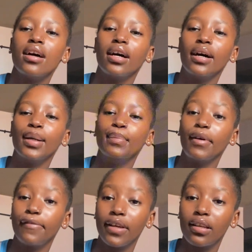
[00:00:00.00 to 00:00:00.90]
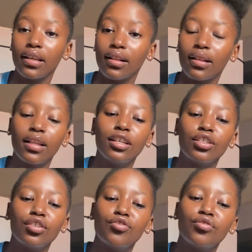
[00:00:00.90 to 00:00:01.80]
methadone.
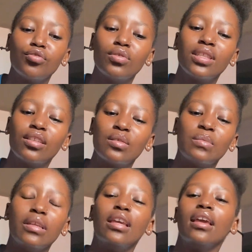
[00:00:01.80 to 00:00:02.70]
She introduced that to me.